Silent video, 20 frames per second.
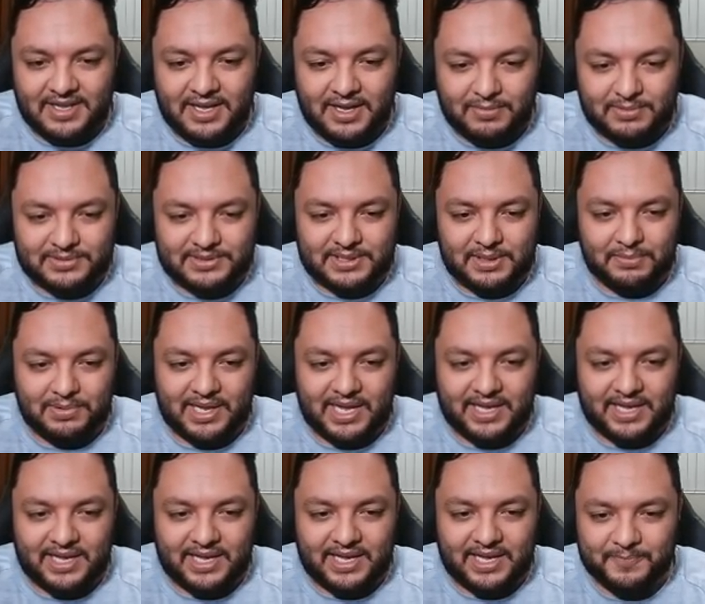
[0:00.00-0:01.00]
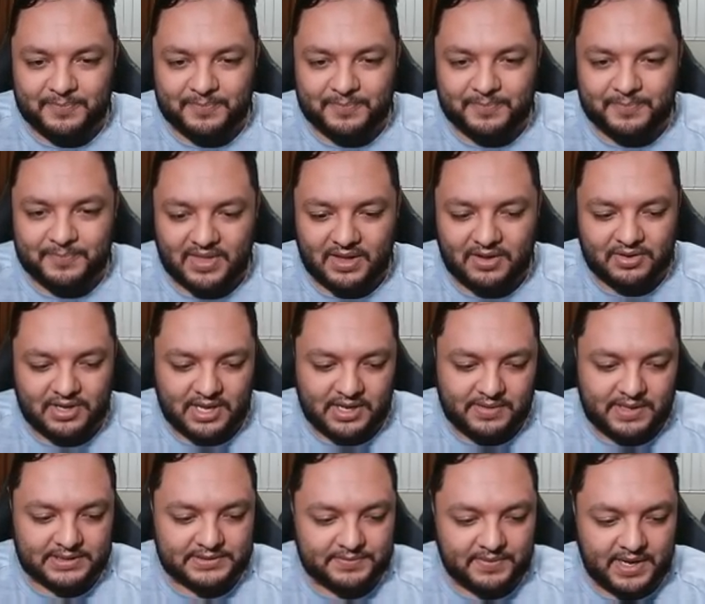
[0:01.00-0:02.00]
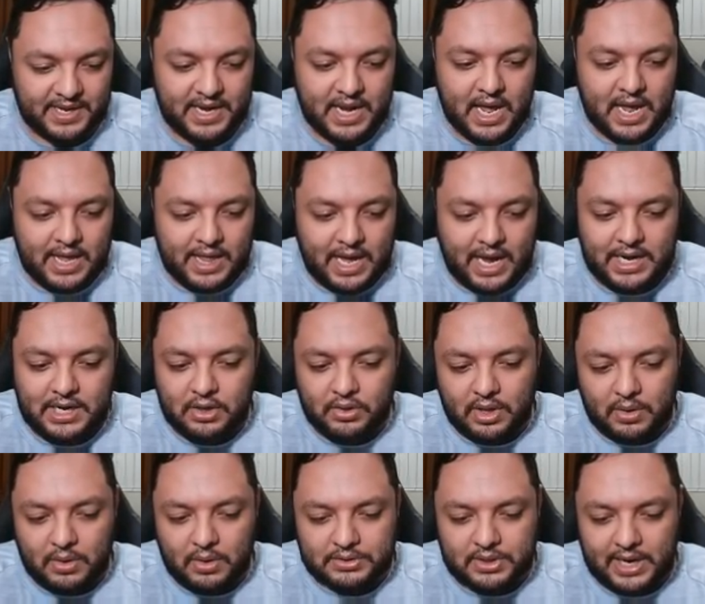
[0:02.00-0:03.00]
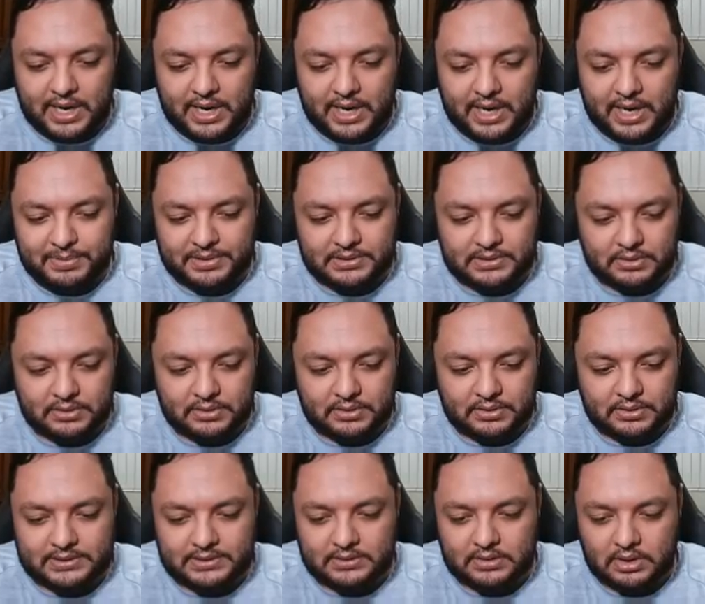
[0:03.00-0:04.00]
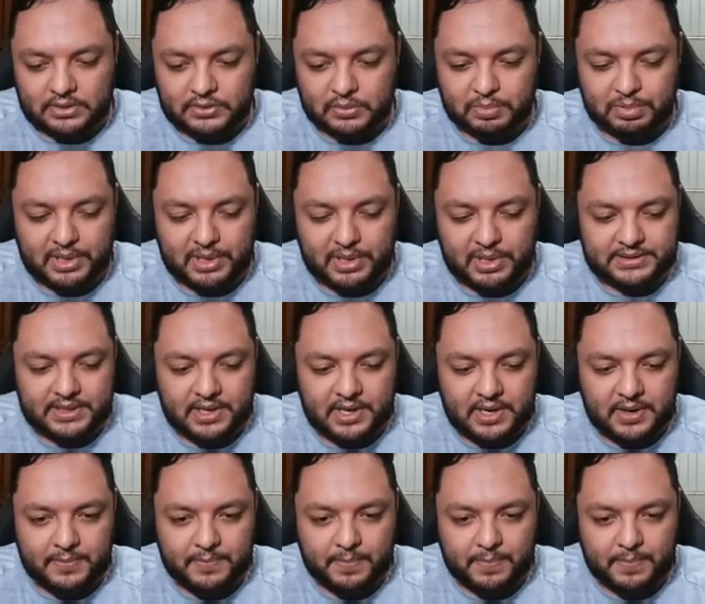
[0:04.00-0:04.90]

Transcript: it would seem like okay that's fine I knew that was gonna happen so that's not surprise there